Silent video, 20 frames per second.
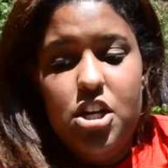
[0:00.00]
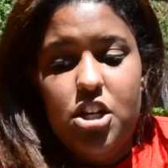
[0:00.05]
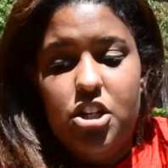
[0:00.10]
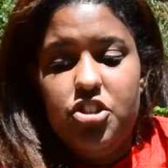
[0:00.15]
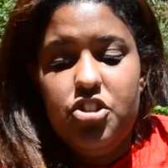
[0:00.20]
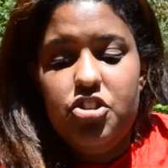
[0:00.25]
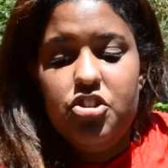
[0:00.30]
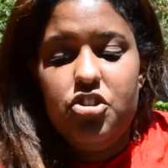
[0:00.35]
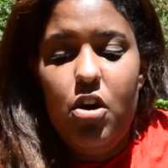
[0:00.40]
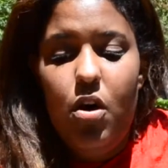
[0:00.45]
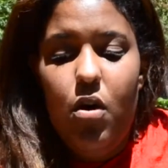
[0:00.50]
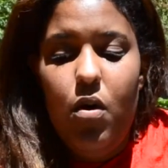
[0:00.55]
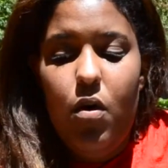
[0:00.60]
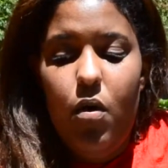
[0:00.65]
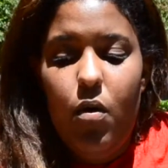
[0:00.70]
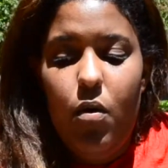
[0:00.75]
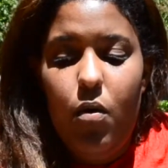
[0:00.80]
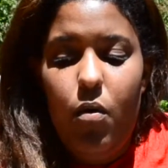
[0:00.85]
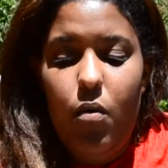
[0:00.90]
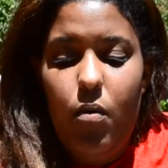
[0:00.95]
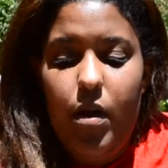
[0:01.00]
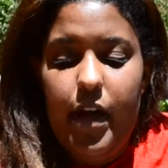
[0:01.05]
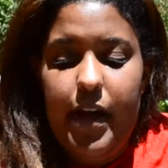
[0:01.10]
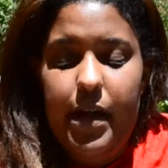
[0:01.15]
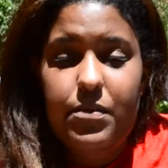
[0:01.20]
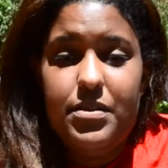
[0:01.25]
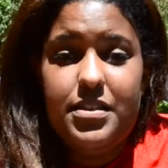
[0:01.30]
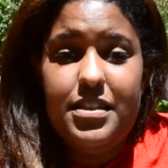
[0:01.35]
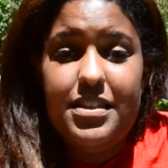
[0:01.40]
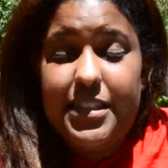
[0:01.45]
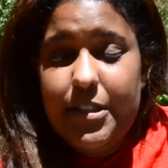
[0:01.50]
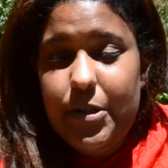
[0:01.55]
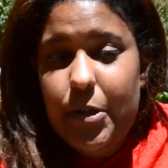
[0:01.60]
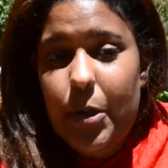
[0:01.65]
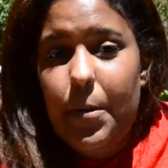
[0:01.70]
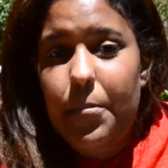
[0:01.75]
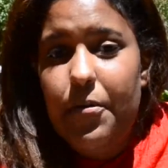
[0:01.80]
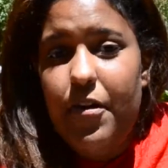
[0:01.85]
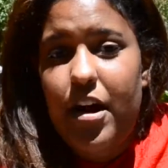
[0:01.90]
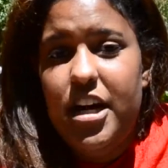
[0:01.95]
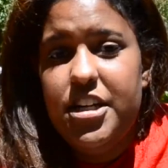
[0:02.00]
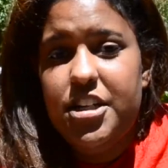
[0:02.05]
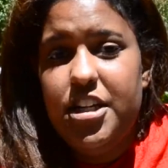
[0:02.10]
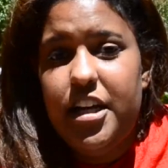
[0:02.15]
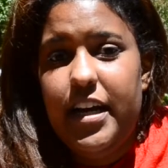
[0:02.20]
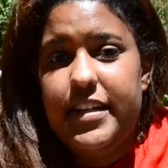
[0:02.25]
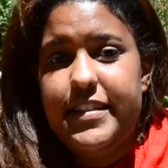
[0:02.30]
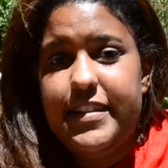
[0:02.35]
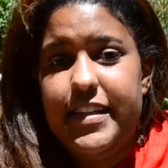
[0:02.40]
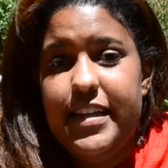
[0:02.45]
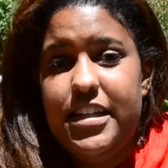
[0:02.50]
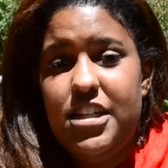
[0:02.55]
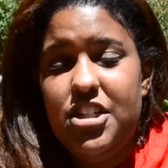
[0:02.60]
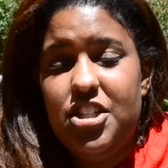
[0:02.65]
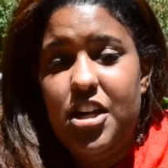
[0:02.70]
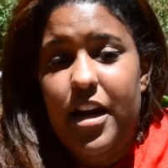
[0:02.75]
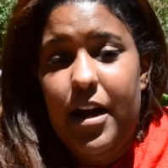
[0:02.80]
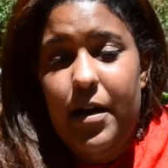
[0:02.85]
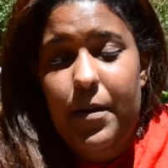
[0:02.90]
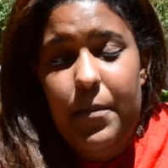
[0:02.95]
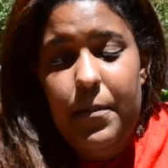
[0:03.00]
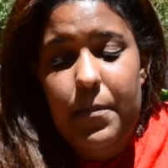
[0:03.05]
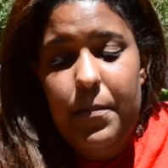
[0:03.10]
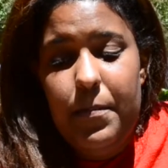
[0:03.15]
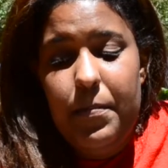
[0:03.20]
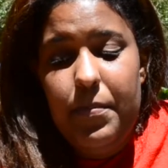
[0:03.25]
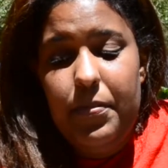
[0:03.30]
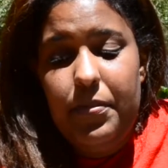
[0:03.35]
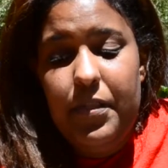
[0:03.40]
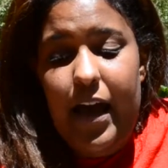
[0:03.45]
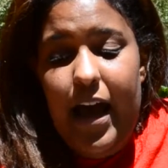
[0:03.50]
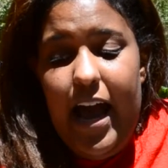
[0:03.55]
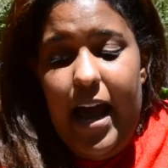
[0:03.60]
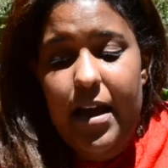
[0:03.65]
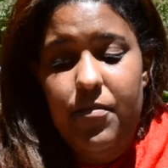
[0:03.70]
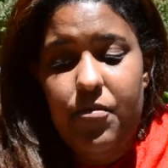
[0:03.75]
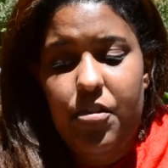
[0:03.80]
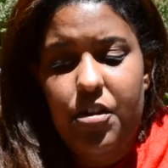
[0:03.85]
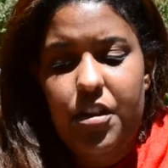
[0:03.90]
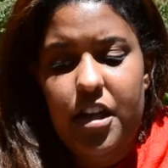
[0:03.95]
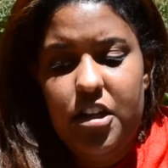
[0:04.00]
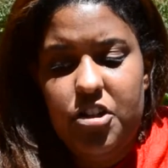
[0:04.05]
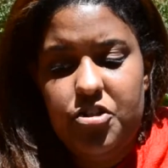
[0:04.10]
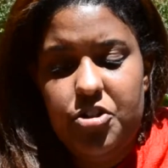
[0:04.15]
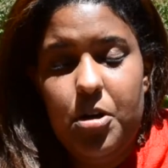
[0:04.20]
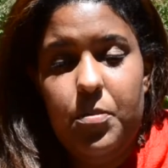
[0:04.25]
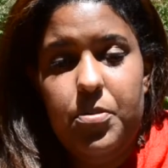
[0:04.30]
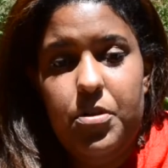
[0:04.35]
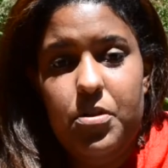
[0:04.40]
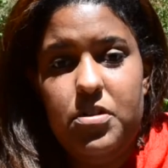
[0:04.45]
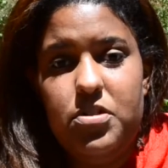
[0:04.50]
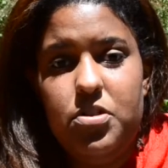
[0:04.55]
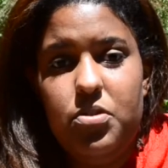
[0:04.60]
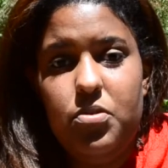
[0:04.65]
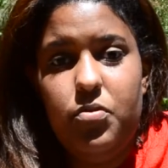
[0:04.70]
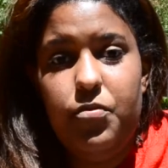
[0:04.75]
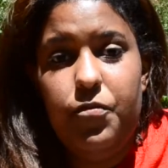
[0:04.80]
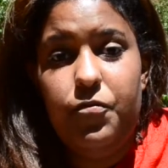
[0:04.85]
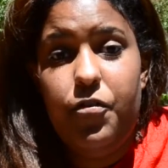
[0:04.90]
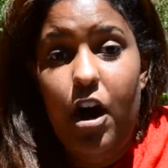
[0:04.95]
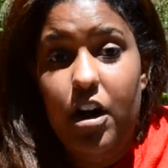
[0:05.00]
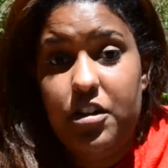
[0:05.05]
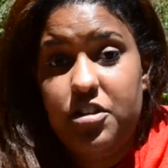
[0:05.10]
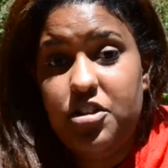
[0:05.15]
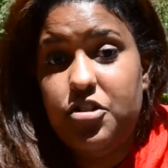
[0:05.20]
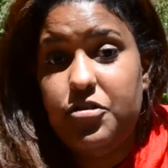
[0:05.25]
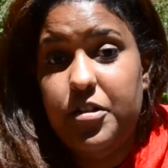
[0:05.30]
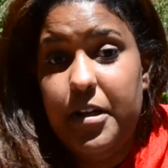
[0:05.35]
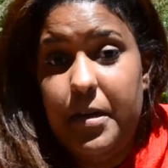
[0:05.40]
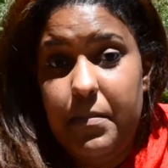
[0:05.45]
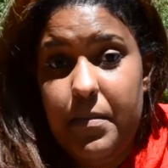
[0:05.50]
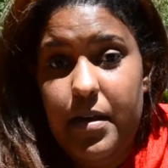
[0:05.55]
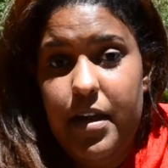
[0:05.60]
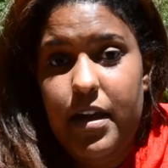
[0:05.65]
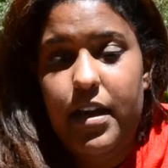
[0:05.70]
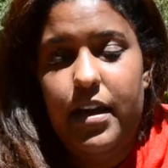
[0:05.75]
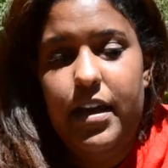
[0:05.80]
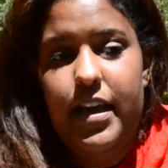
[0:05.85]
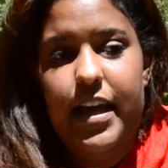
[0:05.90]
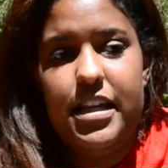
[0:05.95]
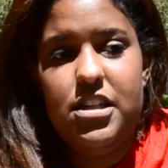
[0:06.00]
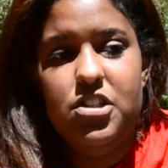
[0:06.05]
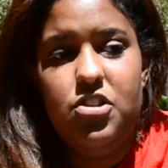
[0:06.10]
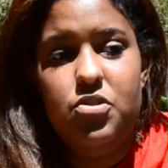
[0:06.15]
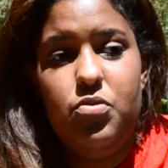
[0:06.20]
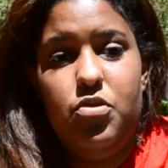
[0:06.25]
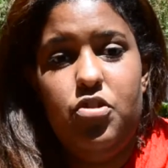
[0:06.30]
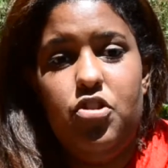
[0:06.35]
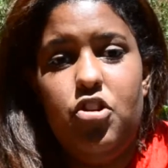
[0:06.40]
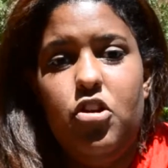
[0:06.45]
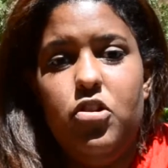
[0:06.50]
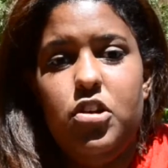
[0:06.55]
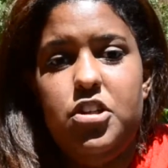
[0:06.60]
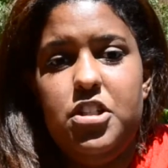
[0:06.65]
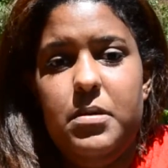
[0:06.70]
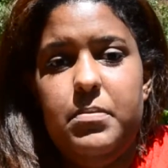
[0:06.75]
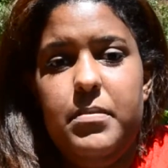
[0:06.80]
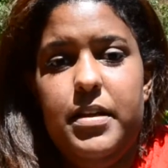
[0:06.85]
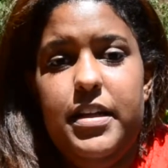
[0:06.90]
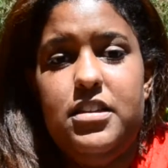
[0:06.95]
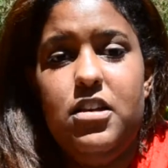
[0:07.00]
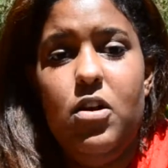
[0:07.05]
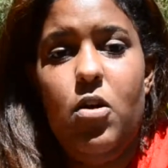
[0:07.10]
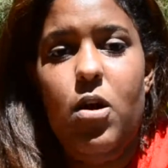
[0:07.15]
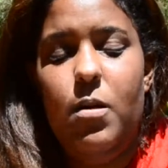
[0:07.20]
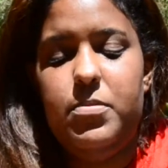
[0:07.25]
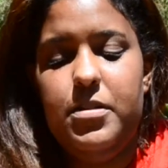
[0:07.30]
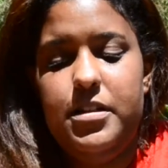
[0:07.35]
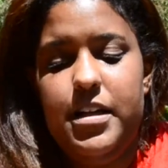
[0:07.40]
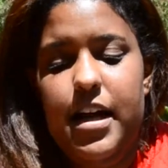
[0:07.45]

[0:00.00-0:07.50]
So it was a Zero Project, and that I really attribute to fostering me and to encouraging me to go up to